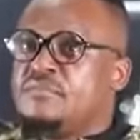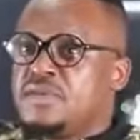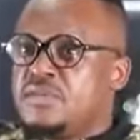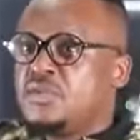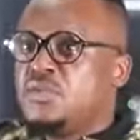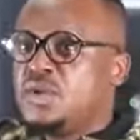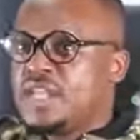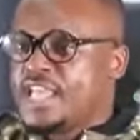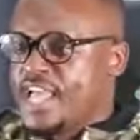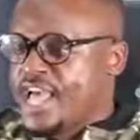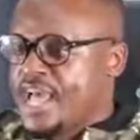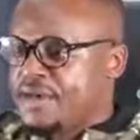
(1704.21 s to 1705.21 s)
People will
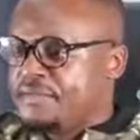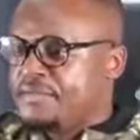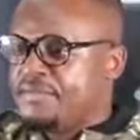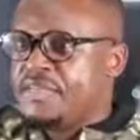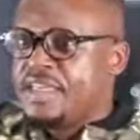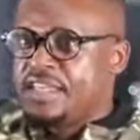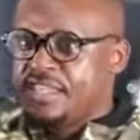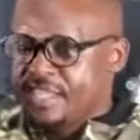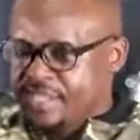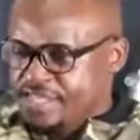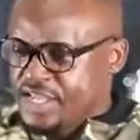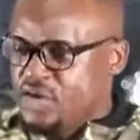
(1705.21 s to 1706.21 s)
come and
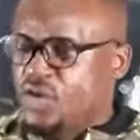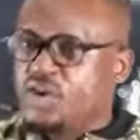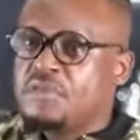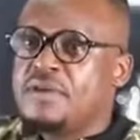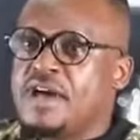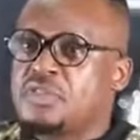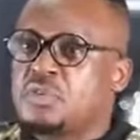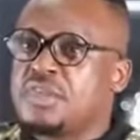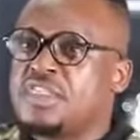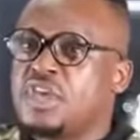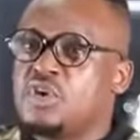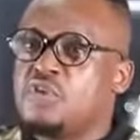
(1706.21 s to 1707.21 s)
they take holy bath.
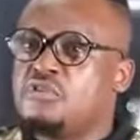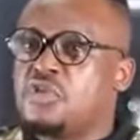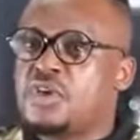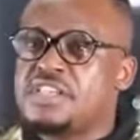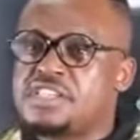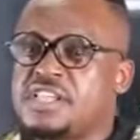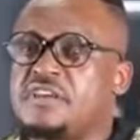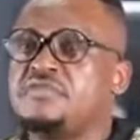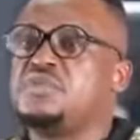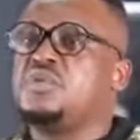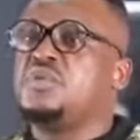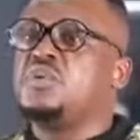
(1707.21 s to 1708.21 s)
When they go for
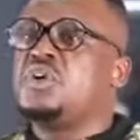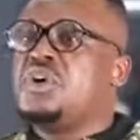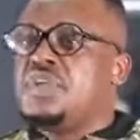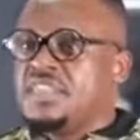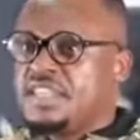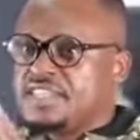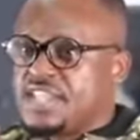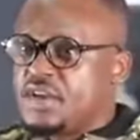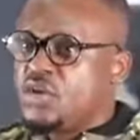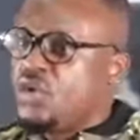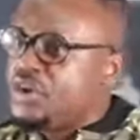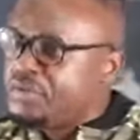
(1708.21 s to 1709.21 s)
interview, they
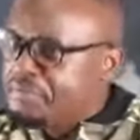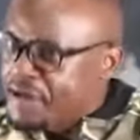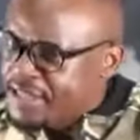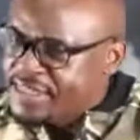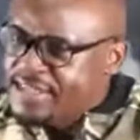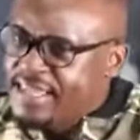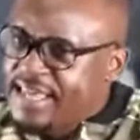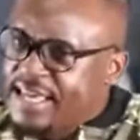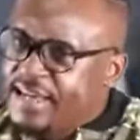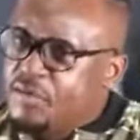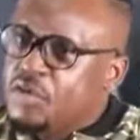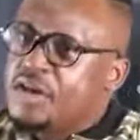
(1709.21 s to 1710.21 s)
take holy bath there.